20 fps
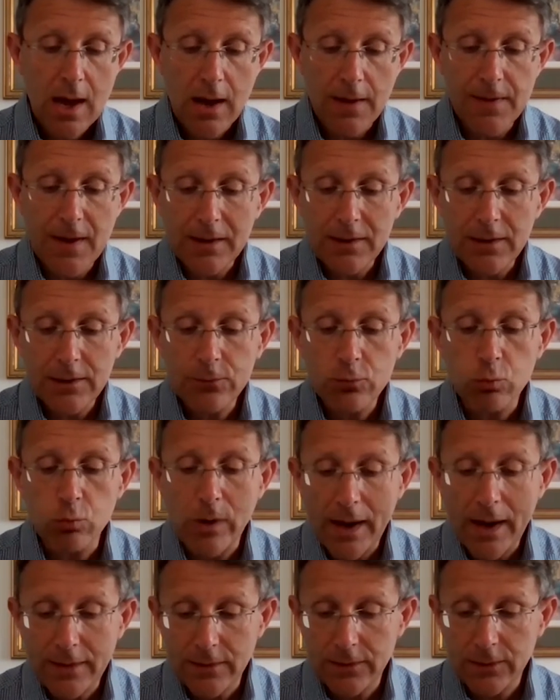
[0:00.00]
And that is
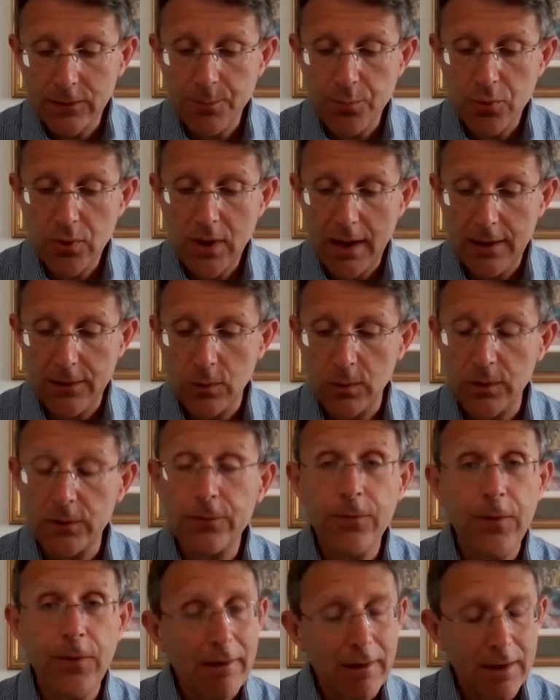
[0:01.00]
Wren's Breath, who
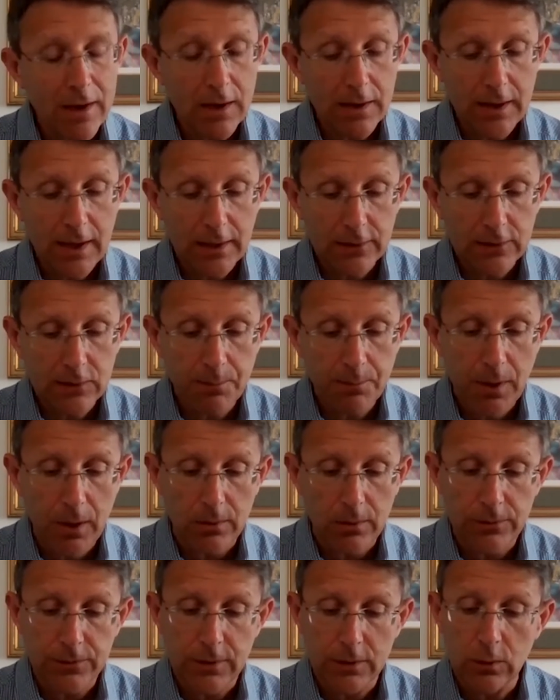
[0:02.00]
is very
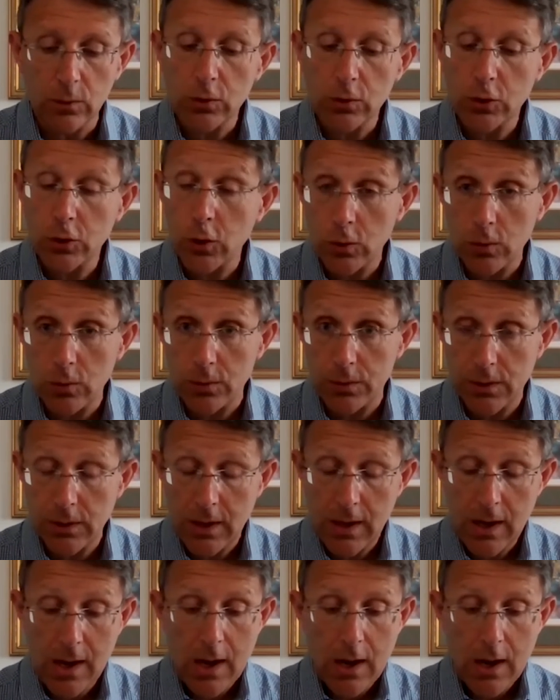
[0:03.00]
unexposed and looked good